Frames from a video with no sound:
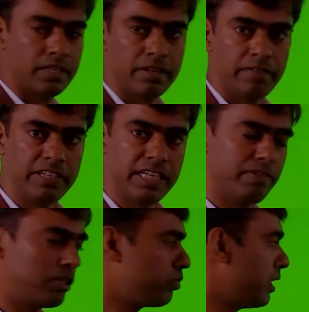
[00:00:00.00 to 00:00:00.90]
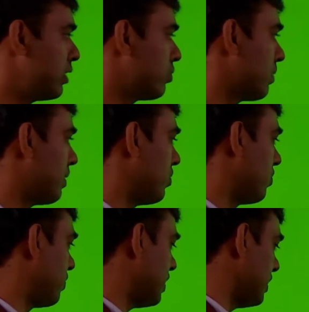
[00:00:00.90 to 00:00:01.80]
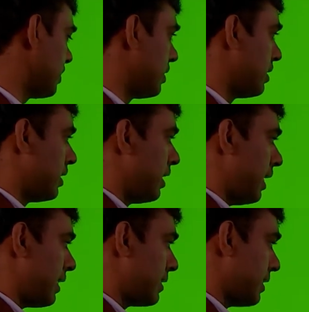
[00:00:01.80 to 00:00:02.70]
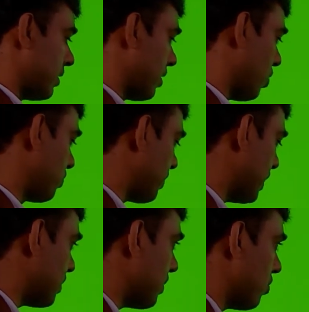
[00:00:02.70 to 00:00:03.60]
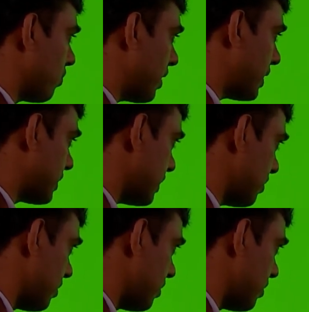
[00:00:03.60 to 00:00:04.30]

We able to find out the value of a xn. How we find the value of xn?